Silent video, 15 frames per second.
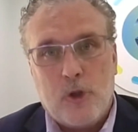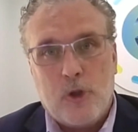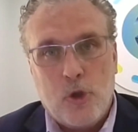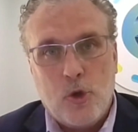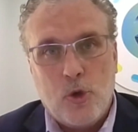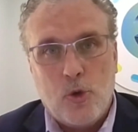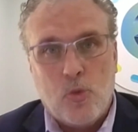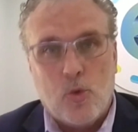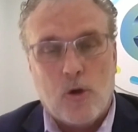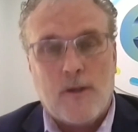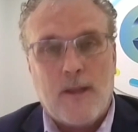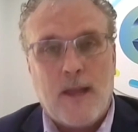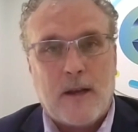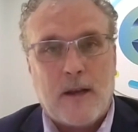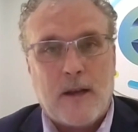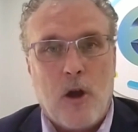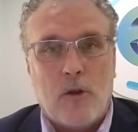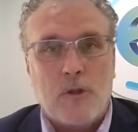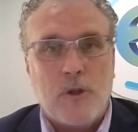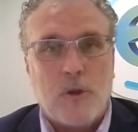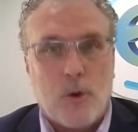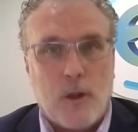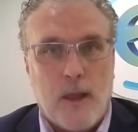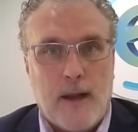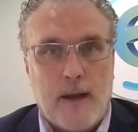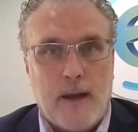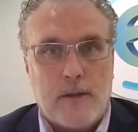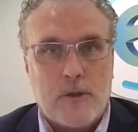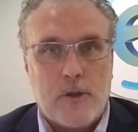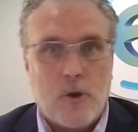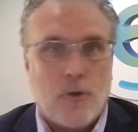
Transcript: two were technology related.